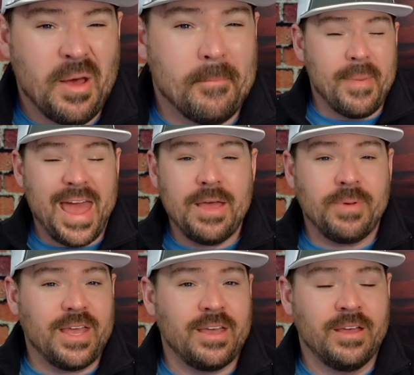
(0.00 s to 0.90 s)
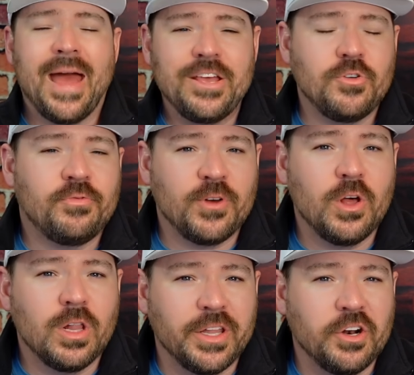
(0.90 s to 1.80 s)
maybe make you
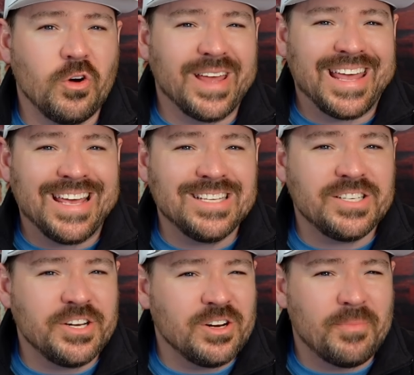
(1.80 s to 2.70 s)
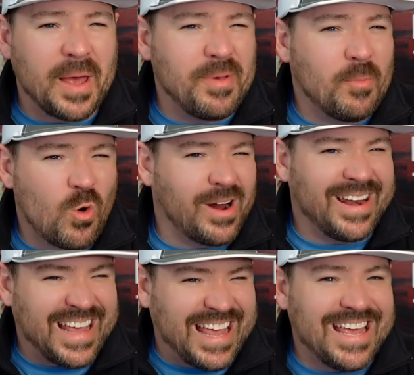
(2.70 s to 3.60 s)
feel a little easier, maybe more
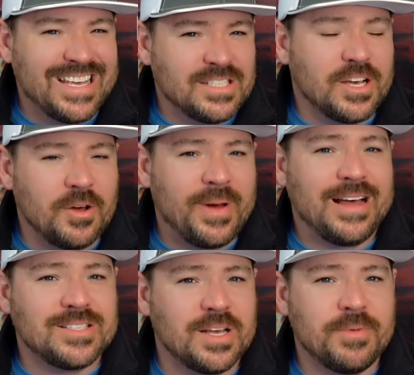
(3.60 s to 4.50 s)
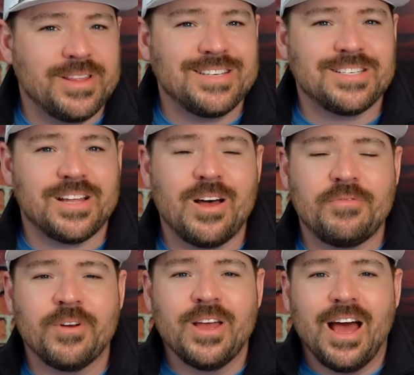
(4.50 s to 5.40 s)
at ease about some of this
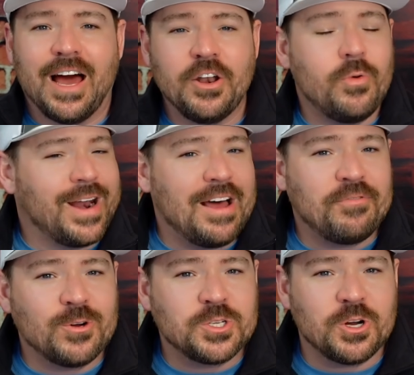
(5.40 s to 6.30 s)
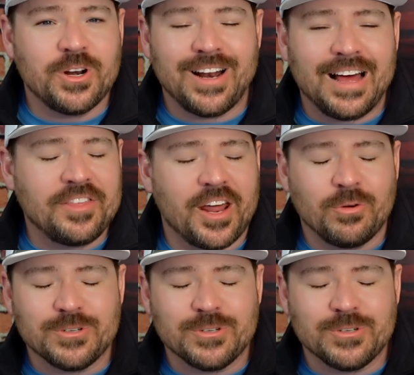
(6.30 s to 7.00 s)
stuff. I know when I first heard it, I thought it